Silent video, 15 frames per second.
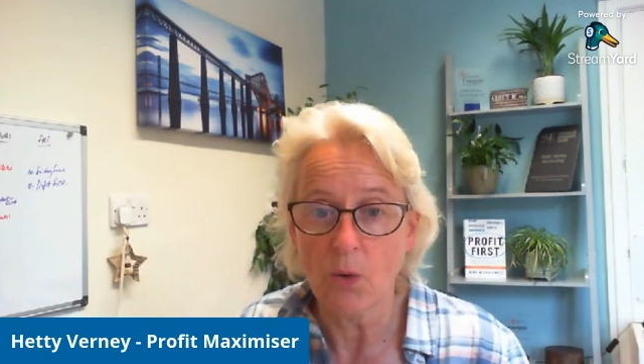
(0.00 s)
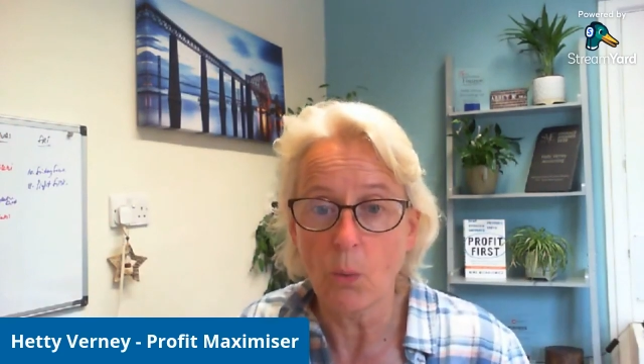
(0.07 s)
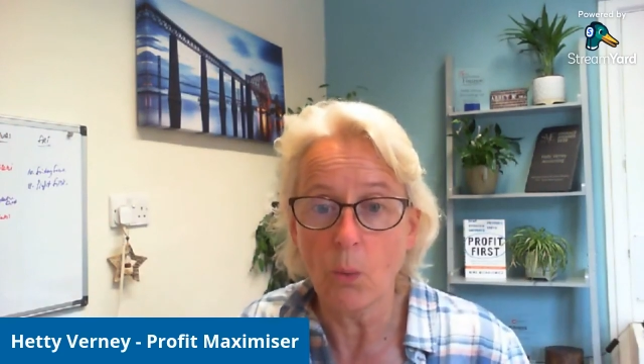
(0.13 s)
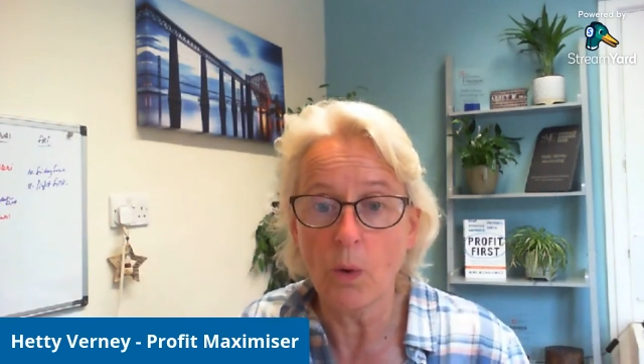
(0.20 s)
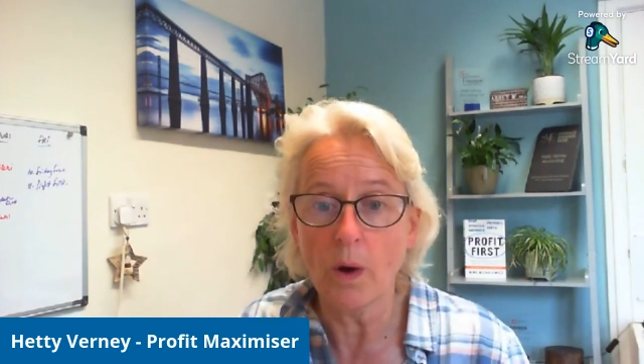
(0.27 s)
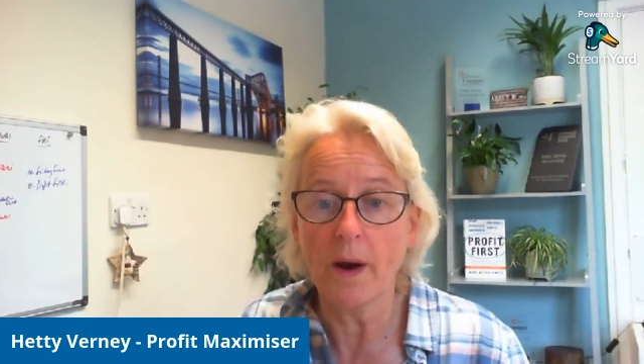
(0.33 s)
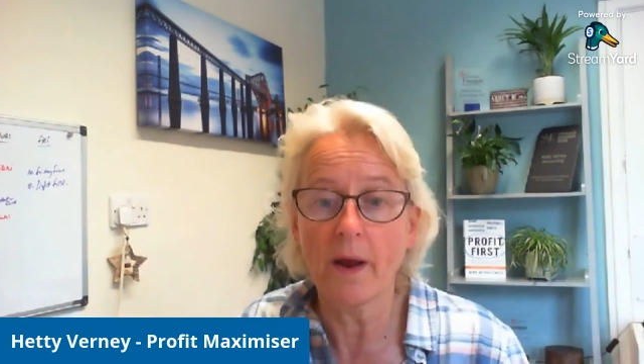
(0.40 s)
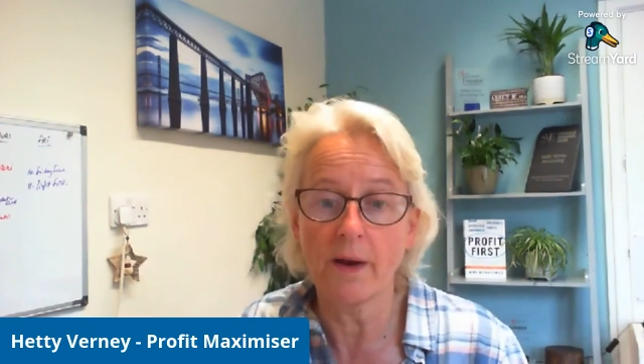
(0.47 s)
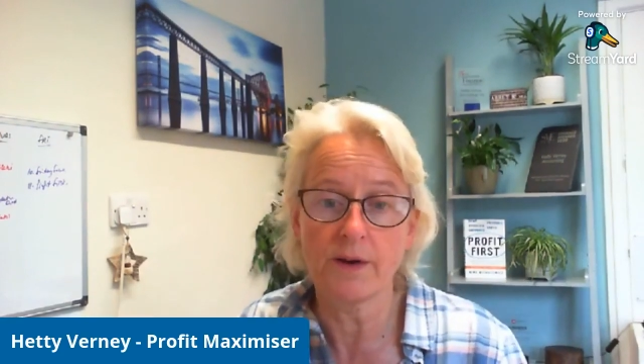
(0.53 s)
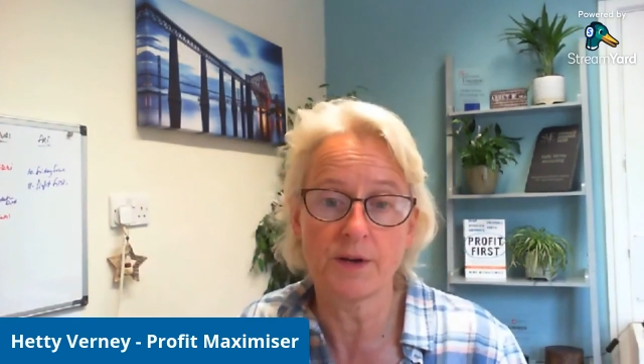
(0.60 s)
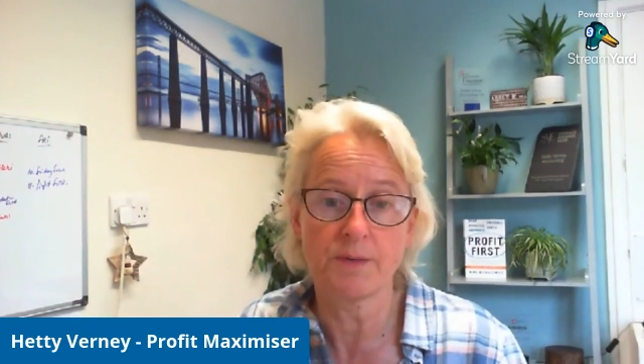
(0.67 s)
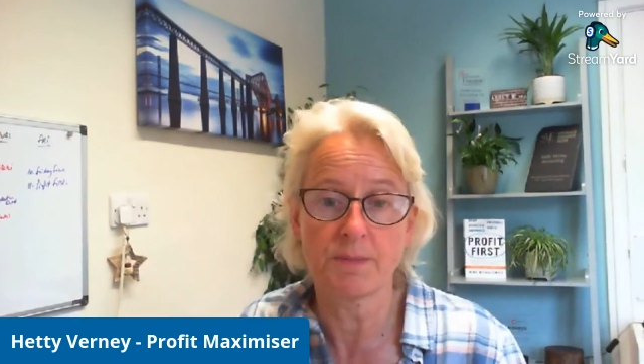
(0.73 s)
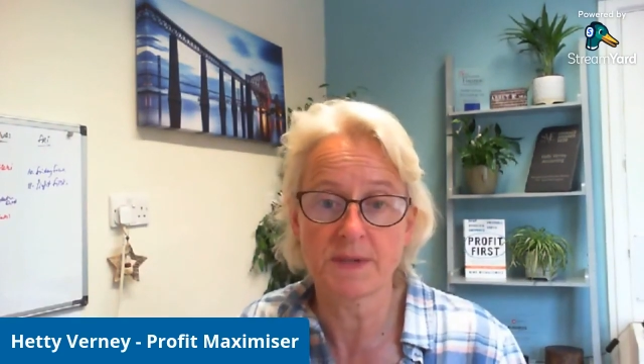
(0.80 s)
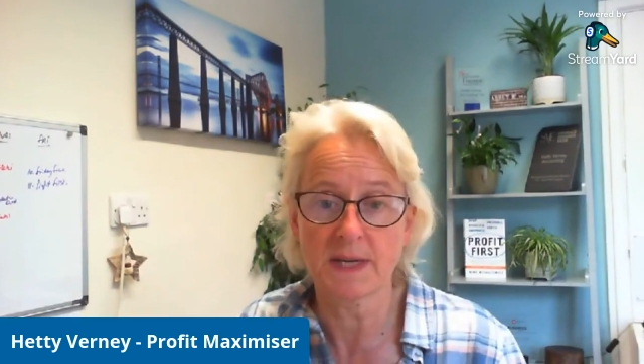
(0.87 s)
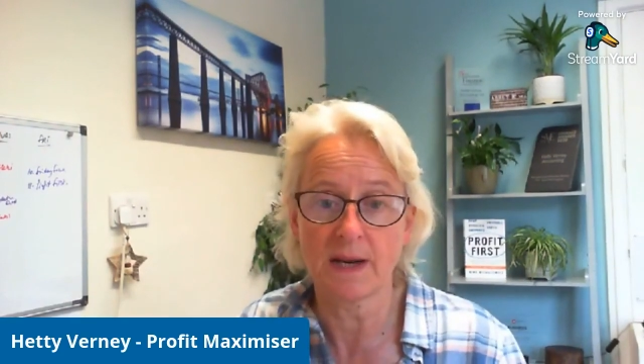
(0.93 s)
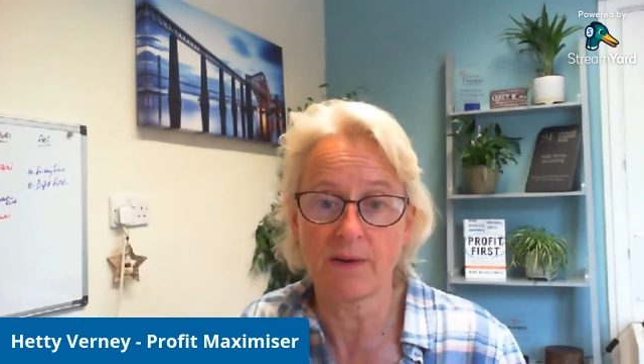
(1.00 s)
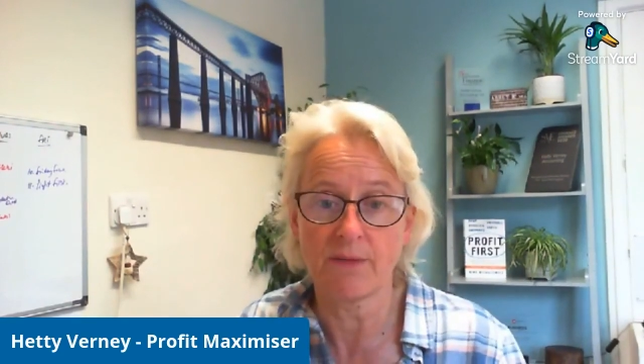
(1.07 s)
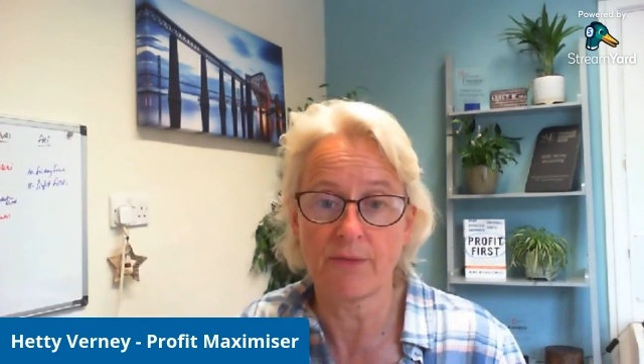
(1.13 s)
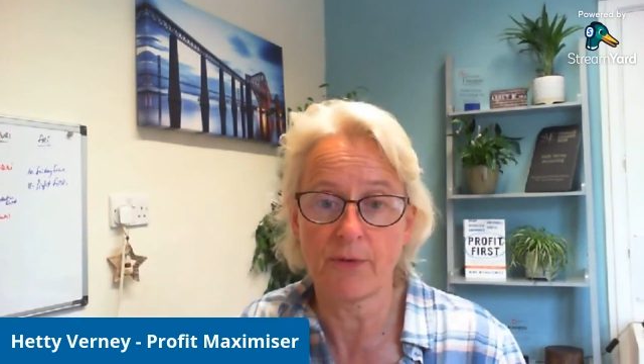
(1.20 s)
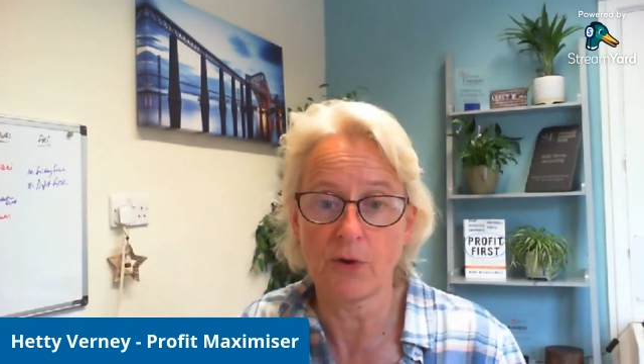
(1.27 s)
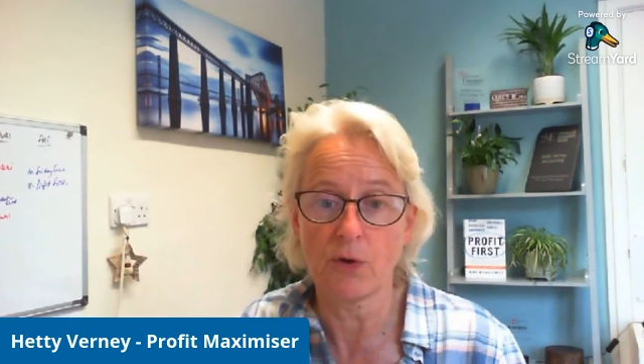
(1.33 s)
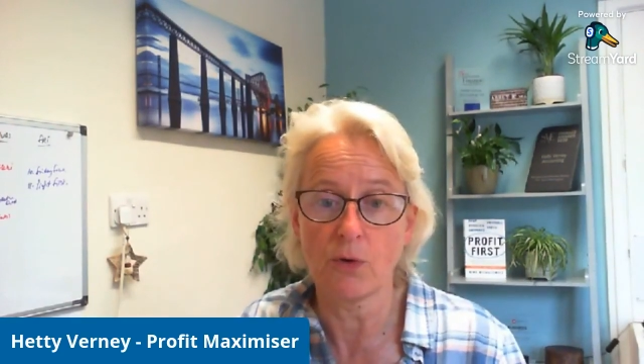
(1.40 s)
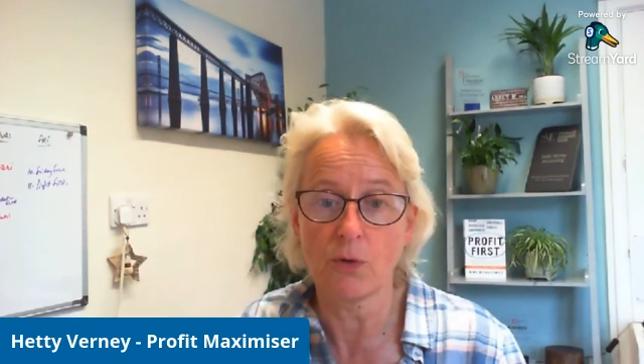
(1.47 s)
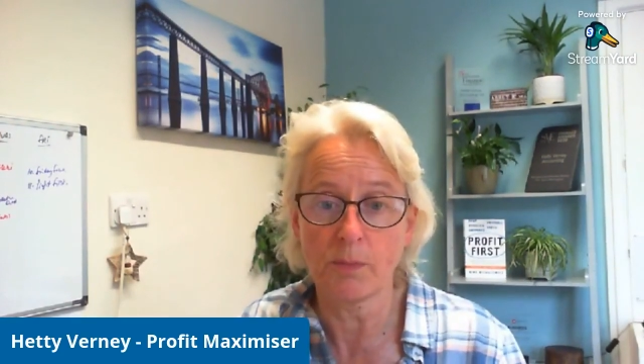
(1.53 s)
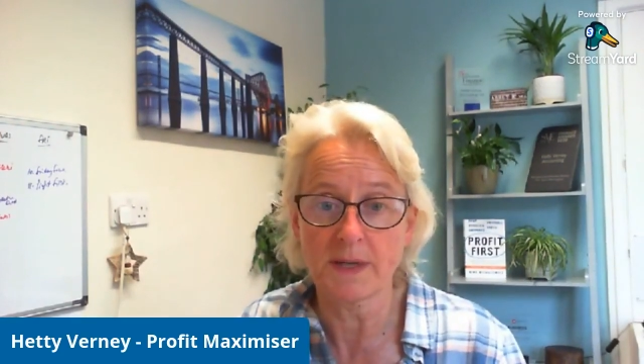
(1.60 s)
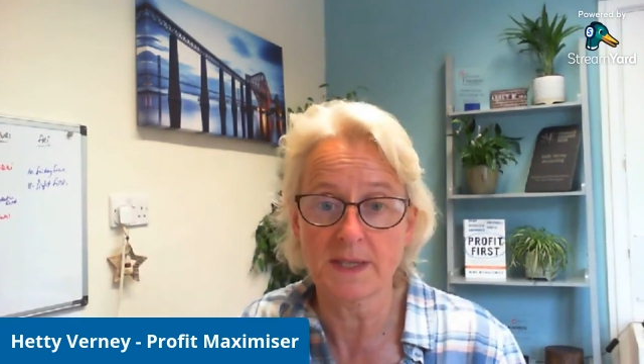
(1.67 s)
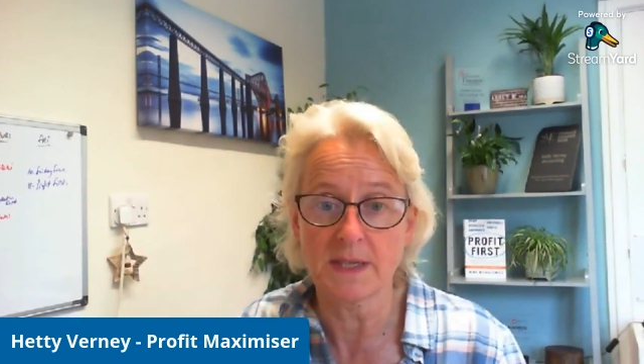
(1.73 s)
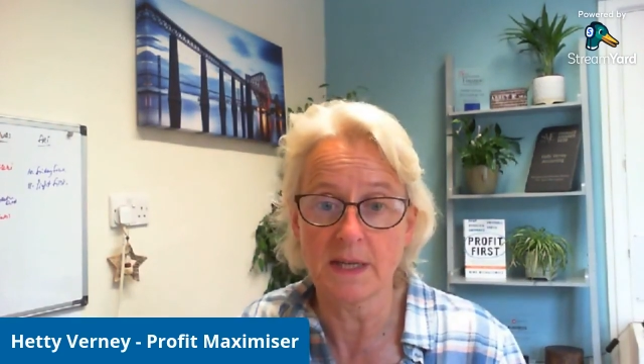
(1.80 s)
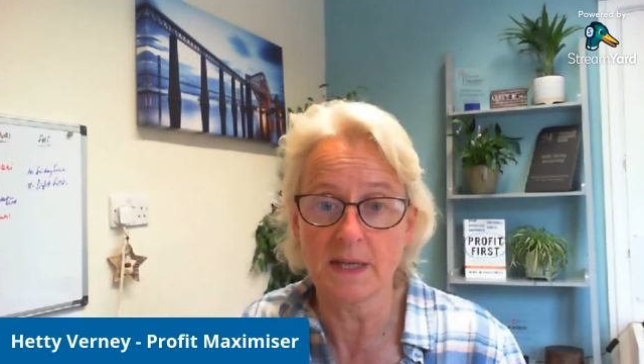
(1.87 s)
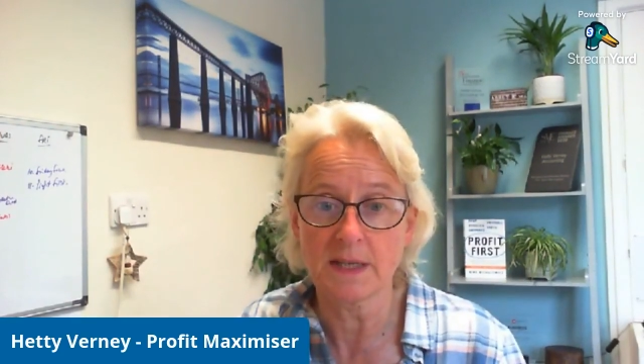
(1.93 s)
100% for your
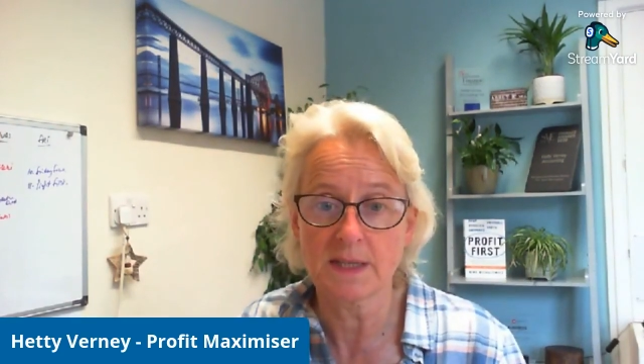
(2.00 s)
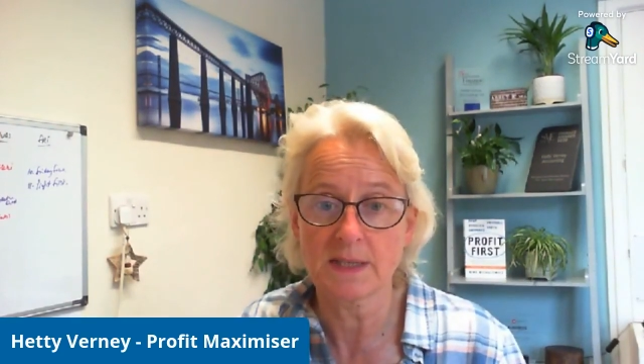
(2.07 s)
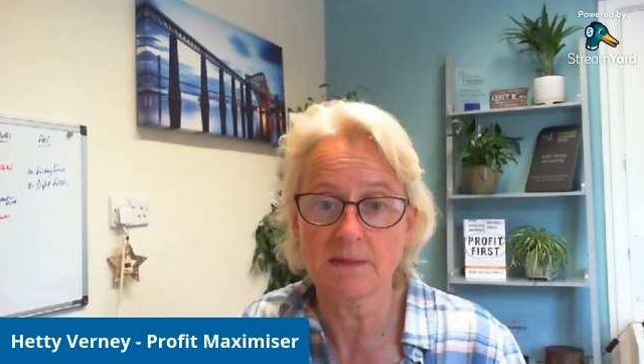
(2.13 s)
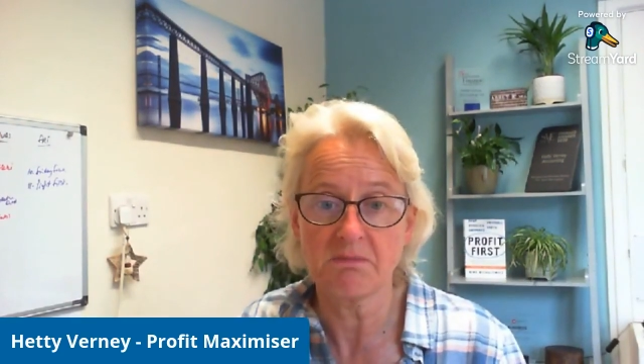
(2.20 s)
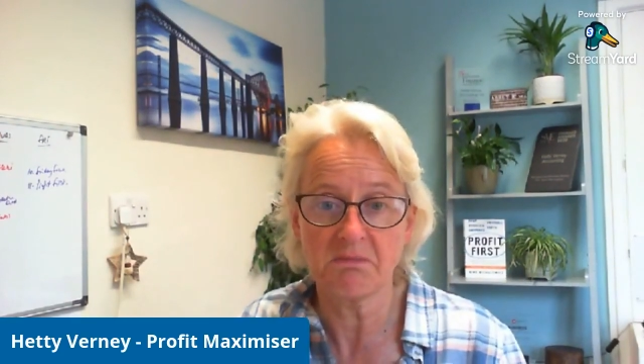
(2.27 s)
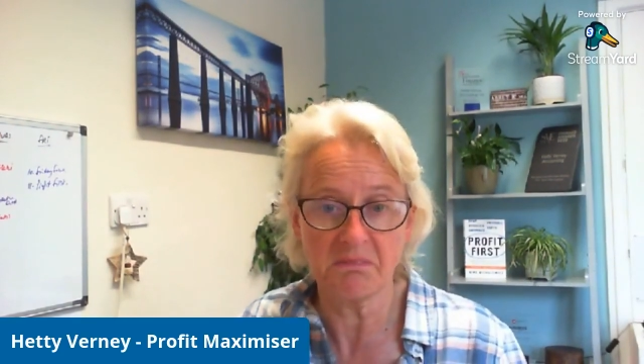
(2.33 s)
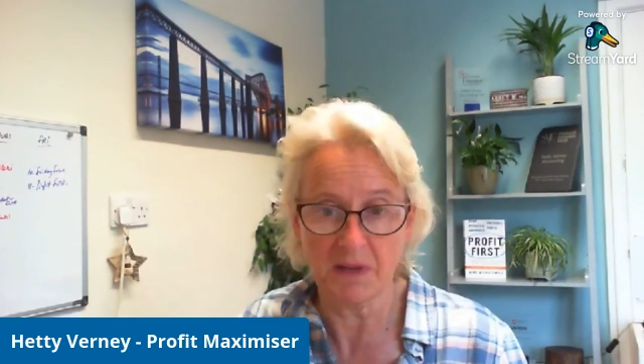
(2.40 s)
business,